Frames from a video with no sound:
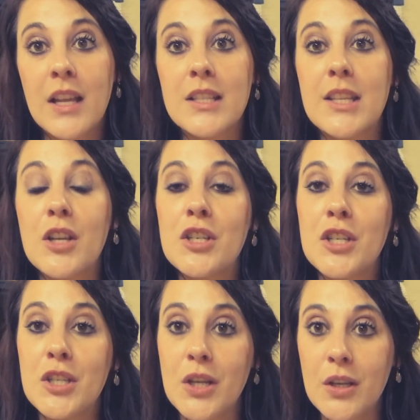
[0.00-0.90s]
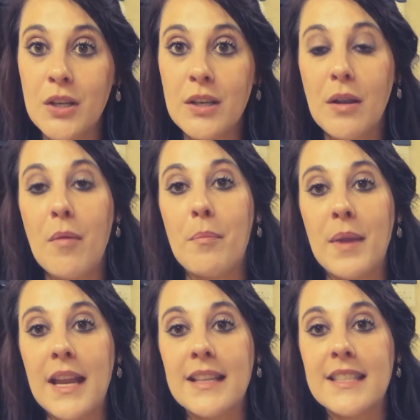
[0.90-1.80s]
So should
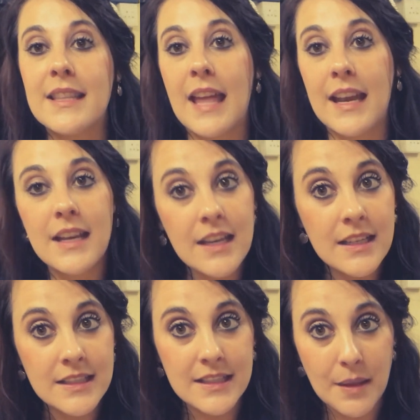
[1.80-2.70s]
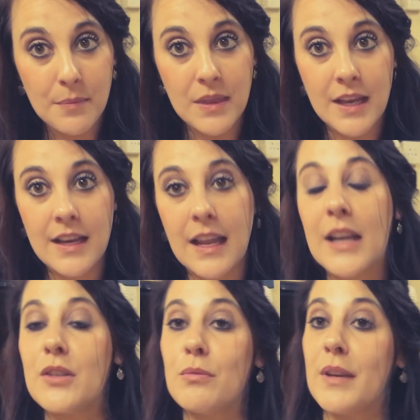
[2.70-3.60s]
means that it is something
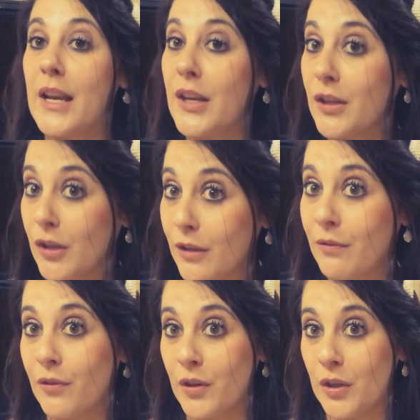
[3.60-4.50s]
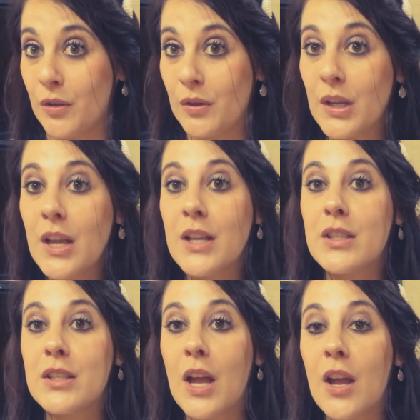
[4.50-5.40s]
that is really good for you.
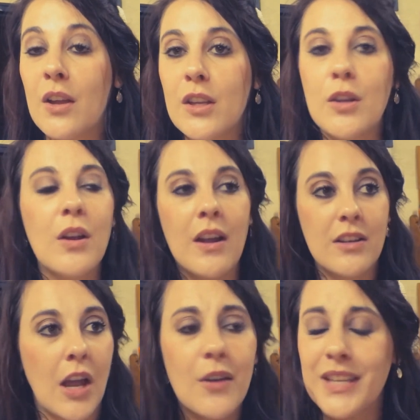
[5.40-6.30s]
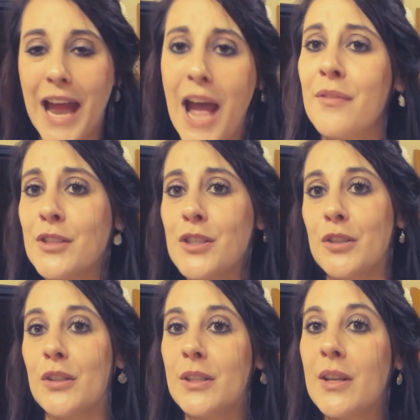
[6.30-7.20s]
So you don't have to
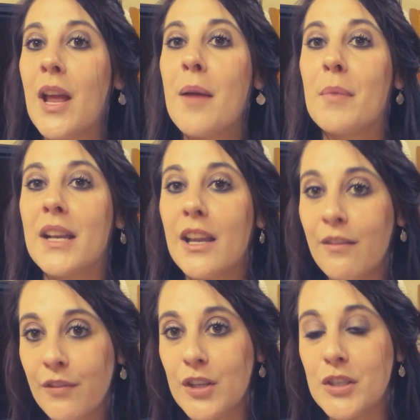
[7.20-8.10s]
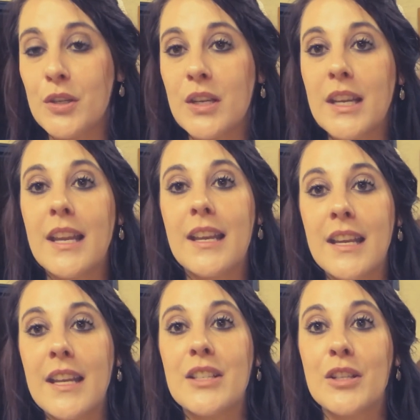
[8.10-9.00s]
do it, but if you do it, it
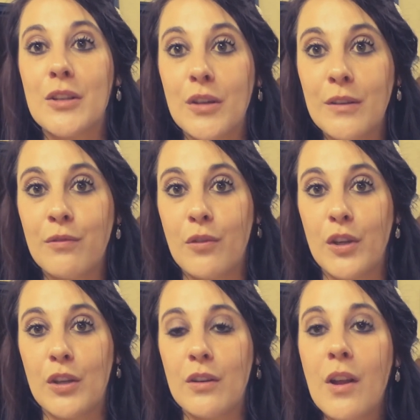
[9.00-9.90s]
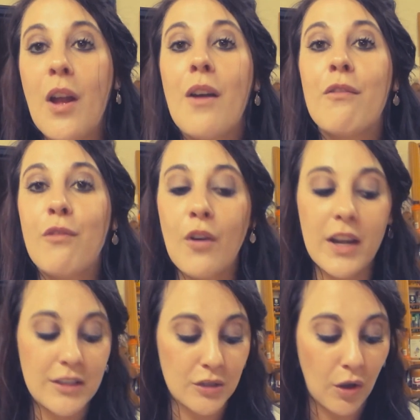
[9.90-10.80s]
is good for you. For
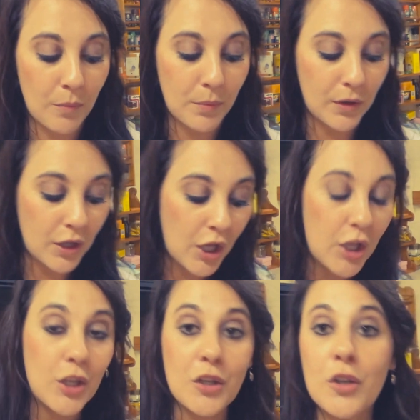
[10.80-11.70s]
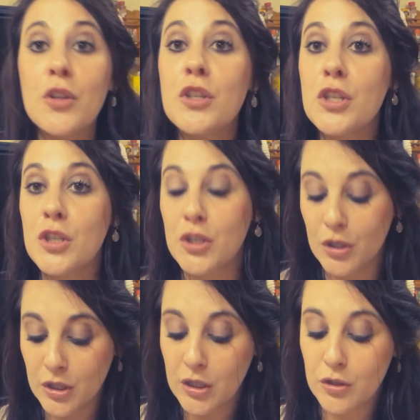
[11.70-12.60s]
example, you
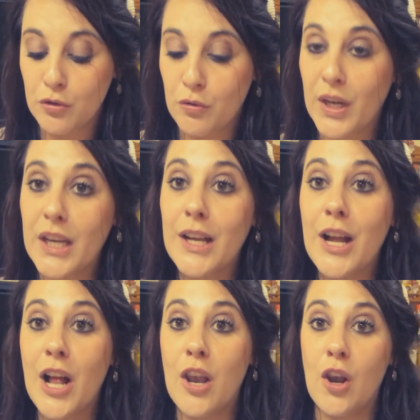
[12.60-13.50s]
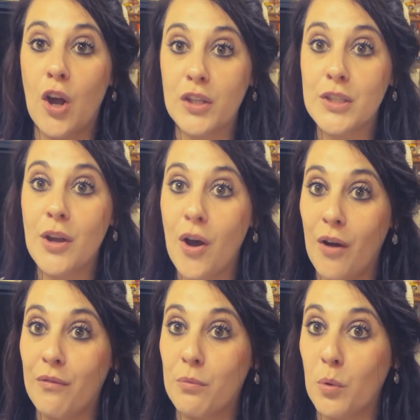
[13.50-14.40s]
should drink a lot
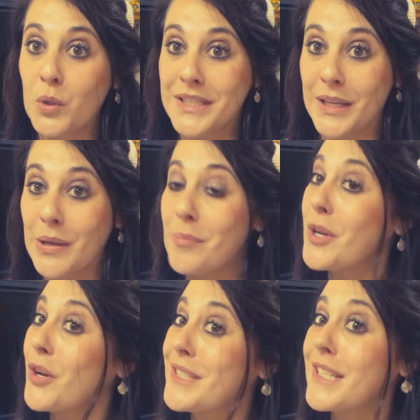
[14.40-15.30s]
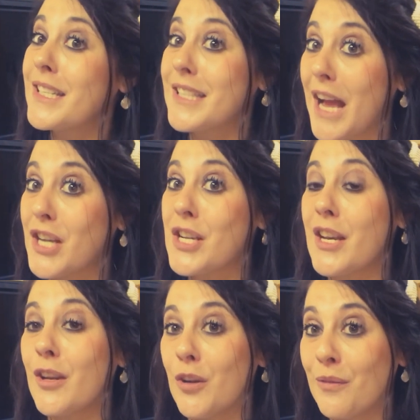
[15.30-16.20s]
of water because it is
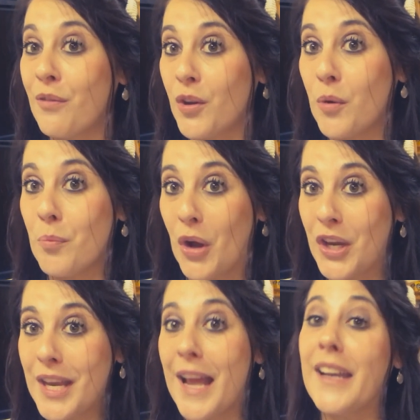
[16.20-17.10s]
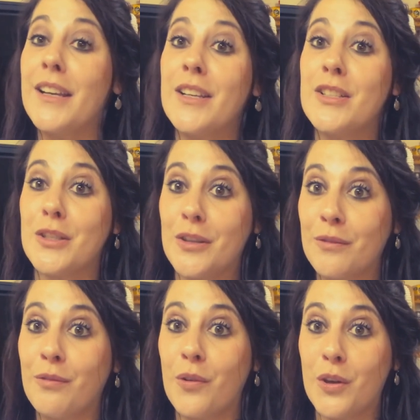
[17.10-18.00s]
actually good for your body and it is good
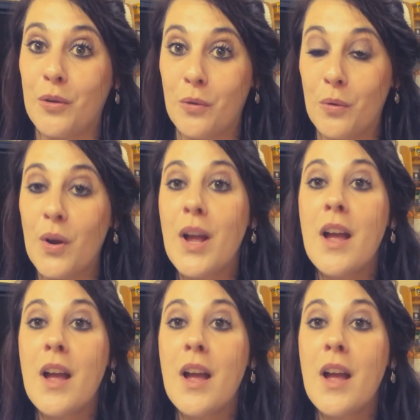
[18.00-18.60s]
for your